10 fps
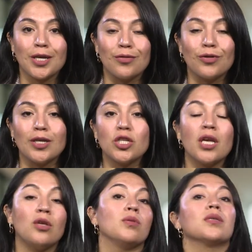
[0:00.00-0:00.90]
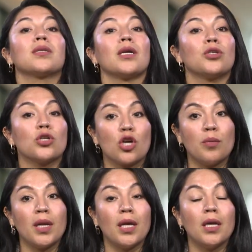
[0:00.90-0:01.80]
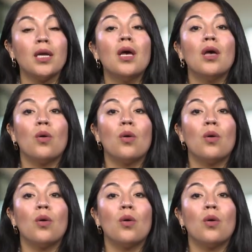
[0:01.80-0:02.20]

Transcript: coverage and you decide to terminate it.